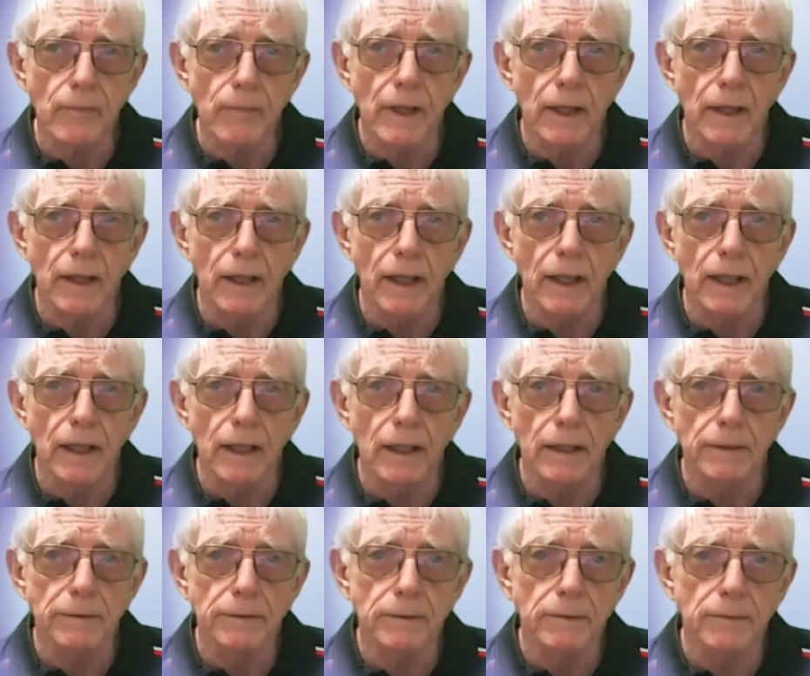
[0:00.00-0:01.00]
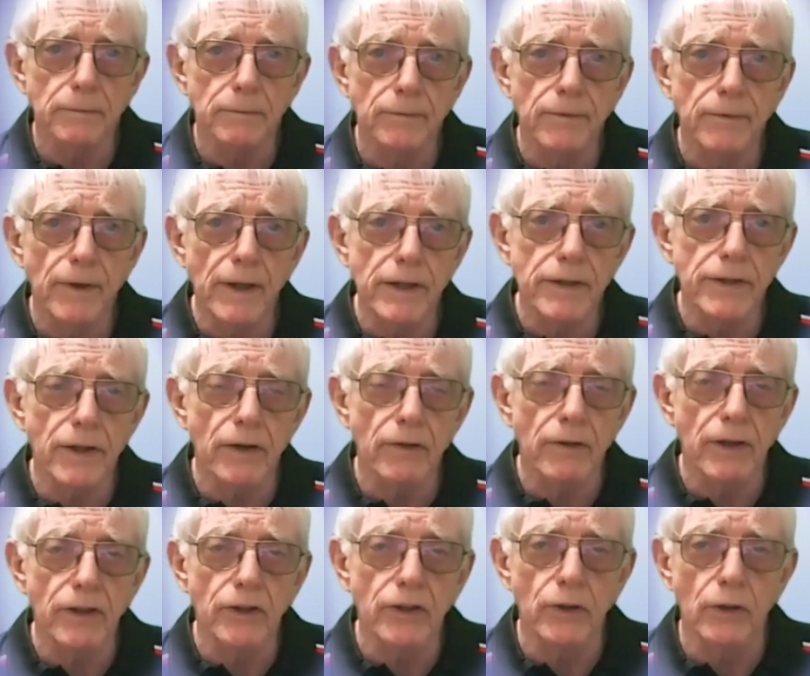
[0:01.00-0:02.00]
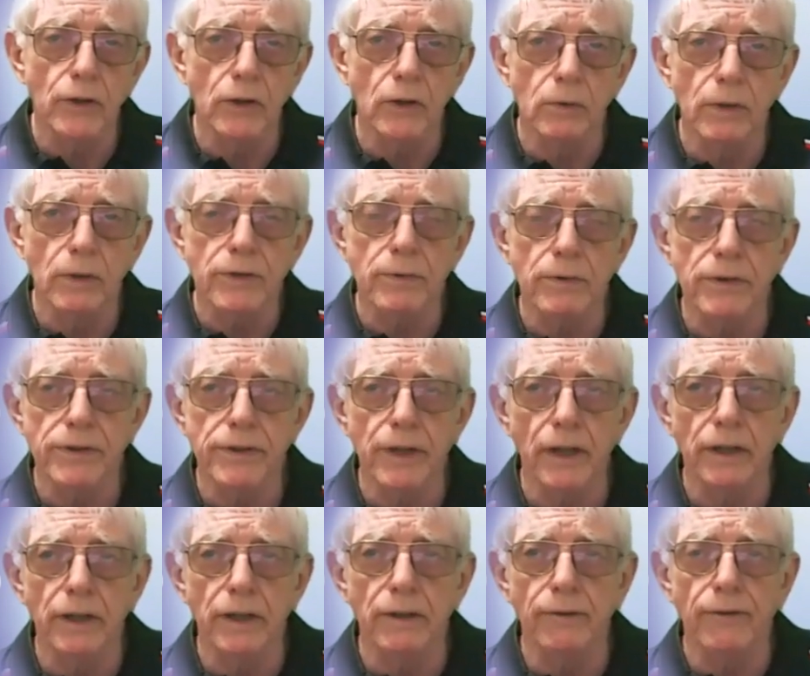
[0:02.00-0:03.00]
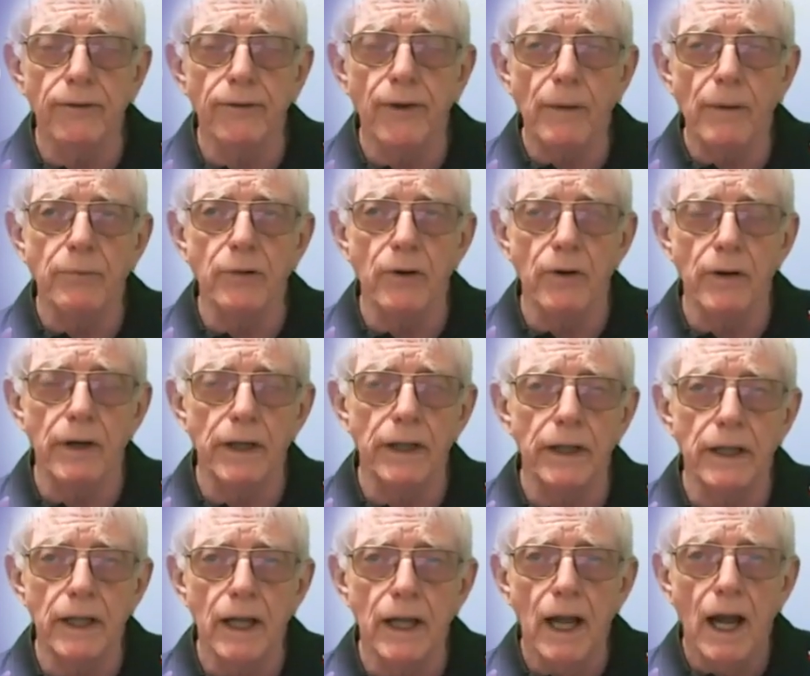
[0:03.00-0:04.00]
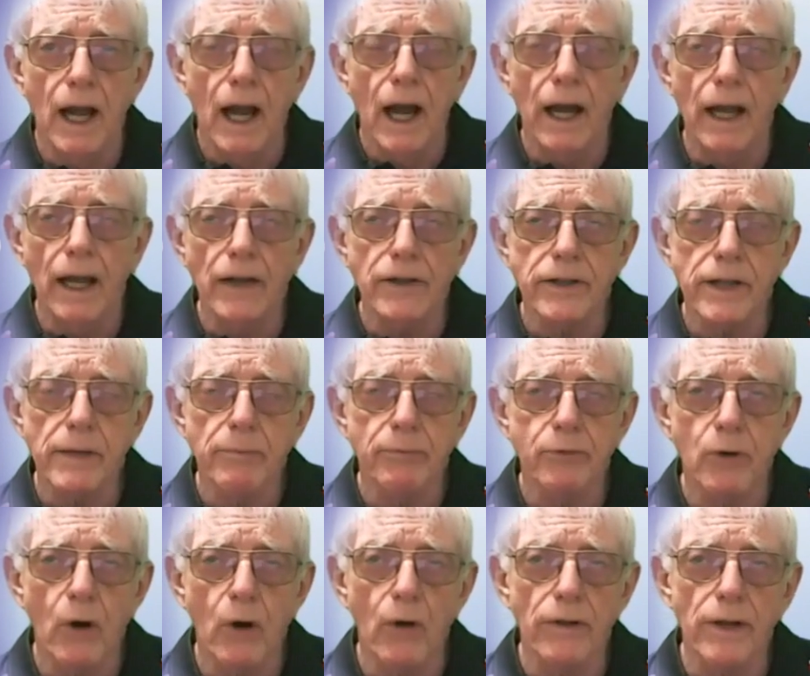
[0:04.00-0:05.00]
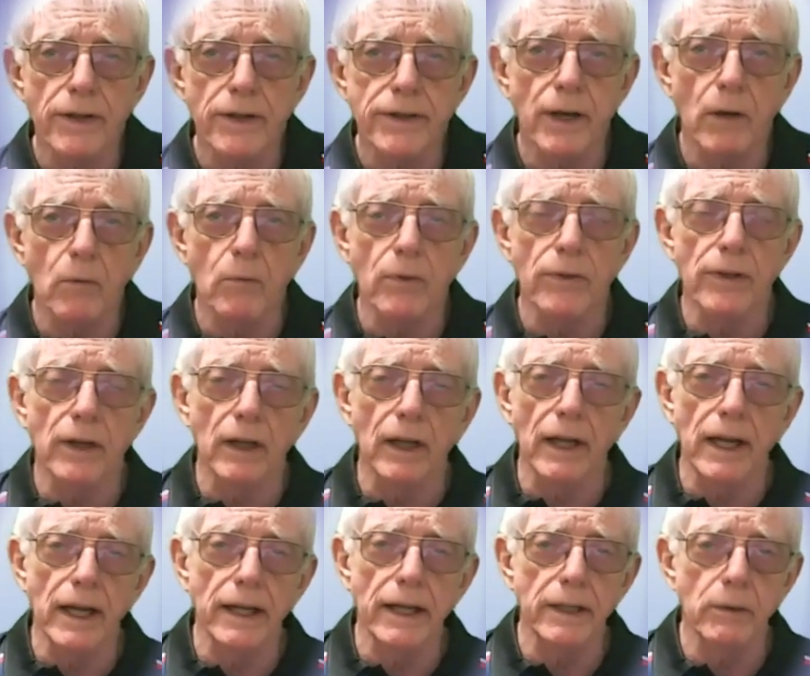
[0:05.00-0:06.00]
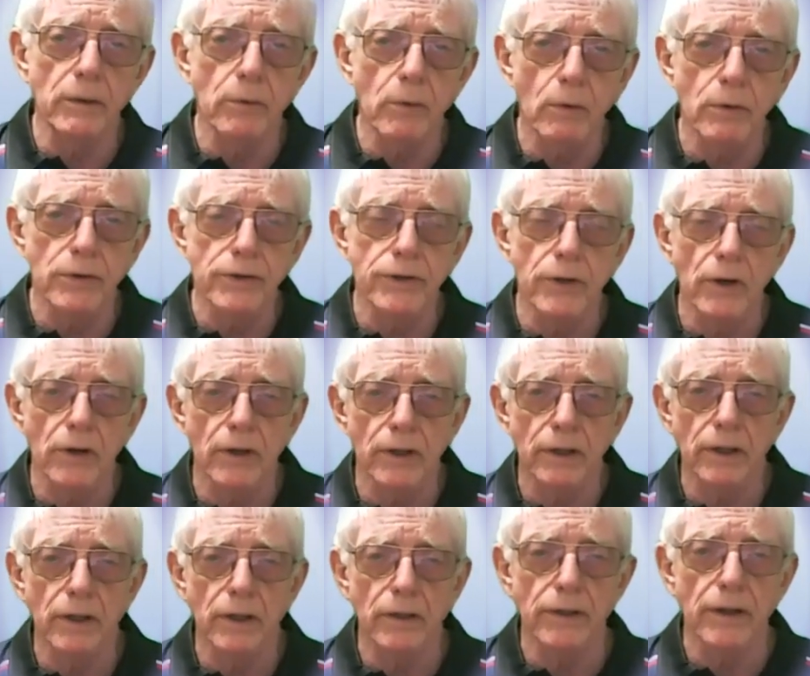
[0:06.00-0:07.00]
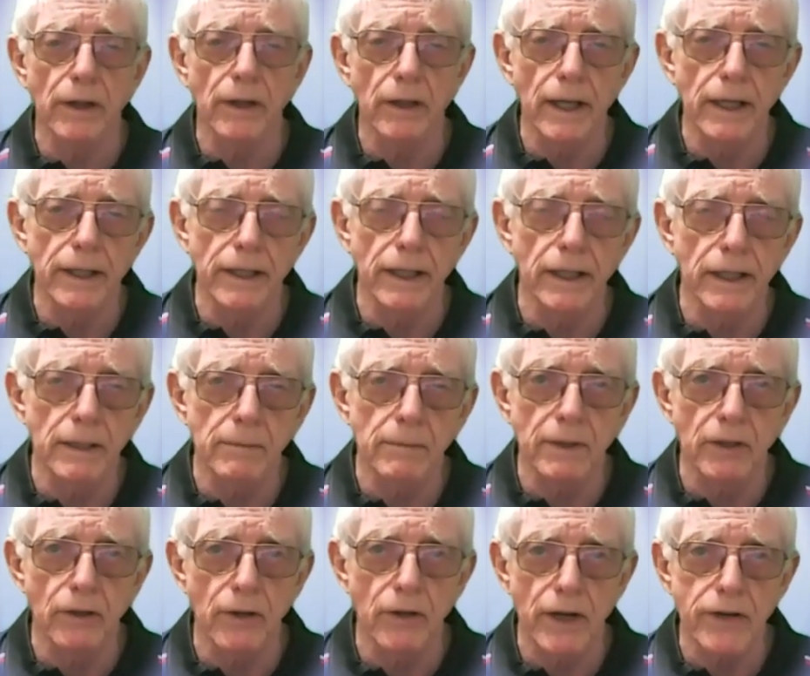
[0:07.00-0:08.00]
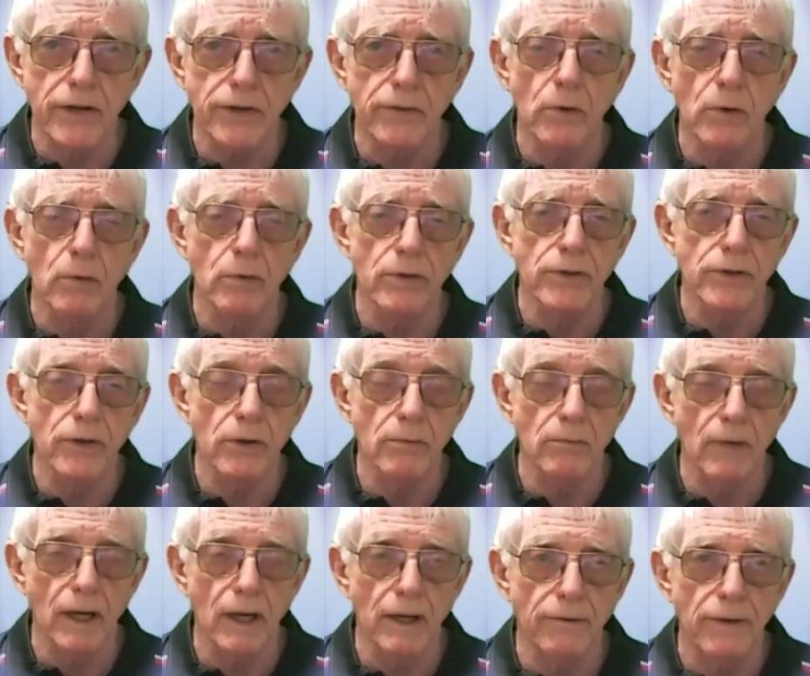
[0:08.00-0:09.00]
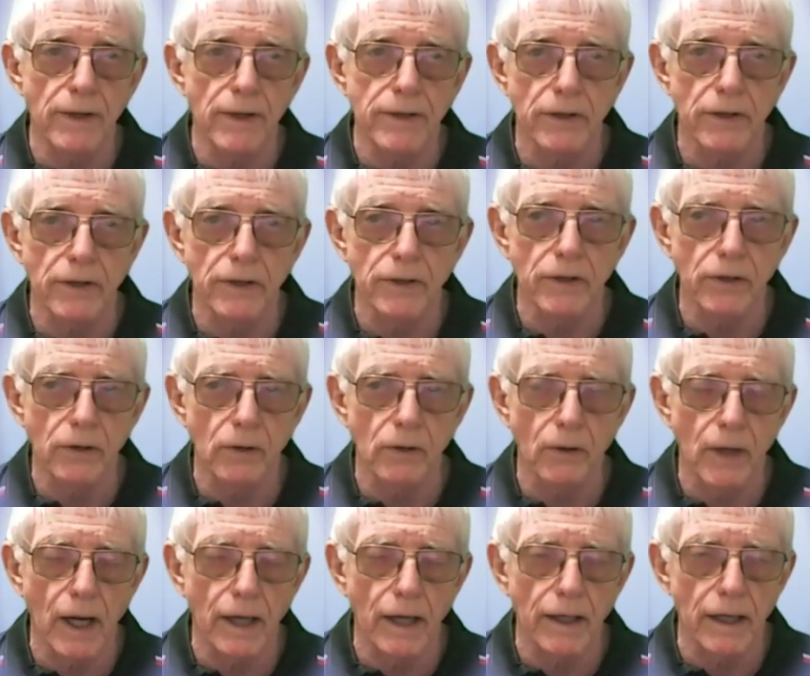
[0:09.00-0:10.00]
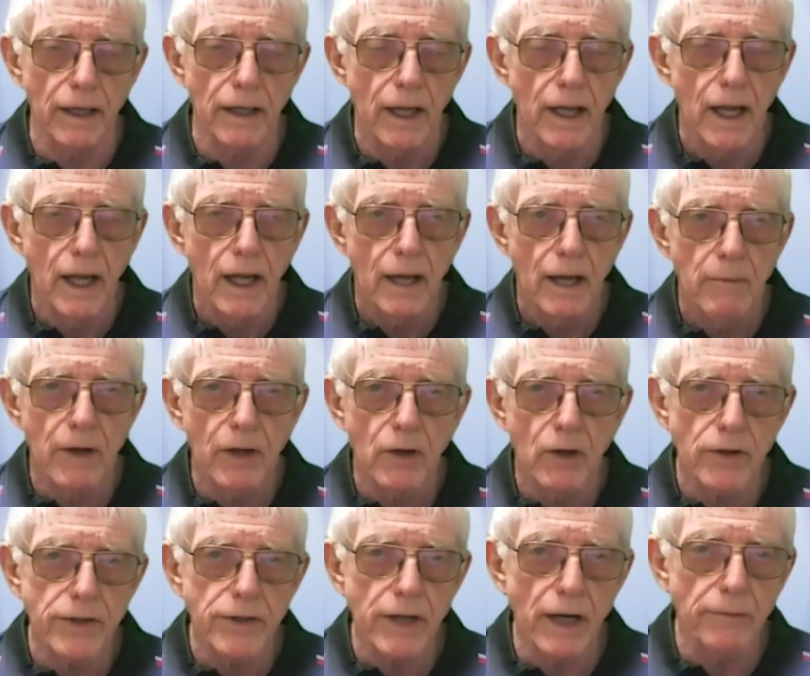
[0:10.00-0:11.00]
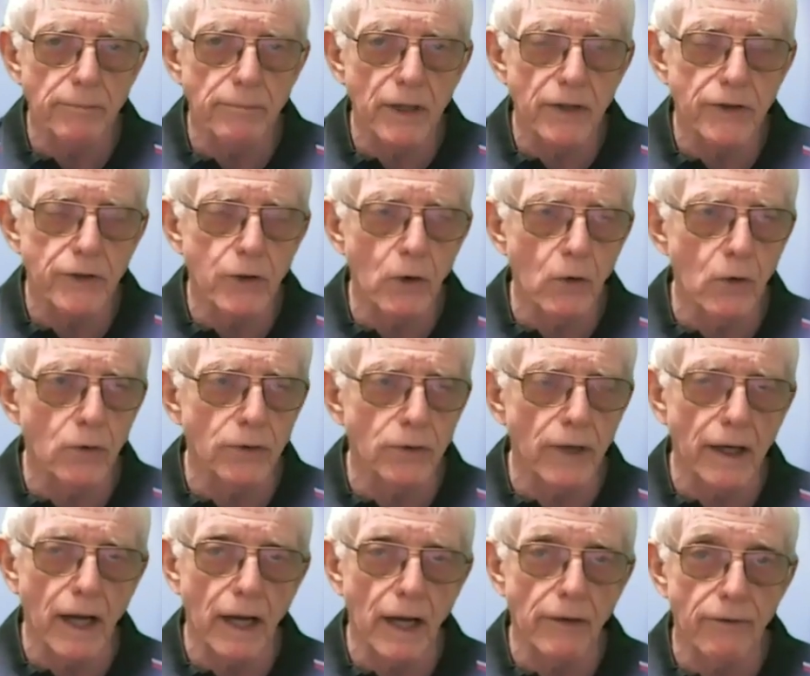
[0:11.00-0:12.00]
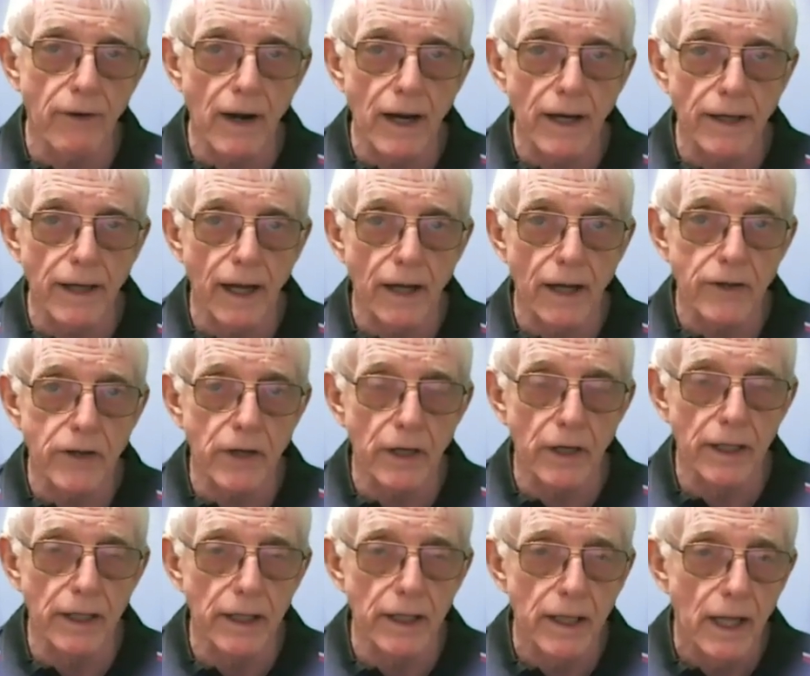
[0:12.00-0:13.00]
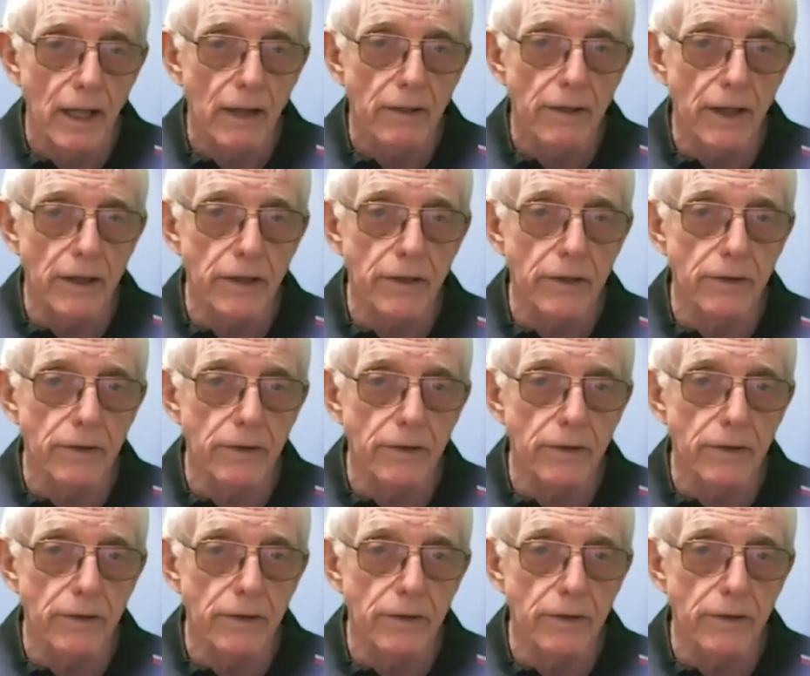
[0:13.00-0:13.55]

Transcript: visa renewal, which was done in February, I actually brought this up with the lady who was doing the lady in immigration who was doing my visa renewal, and because I'd been told, and I've read actually, that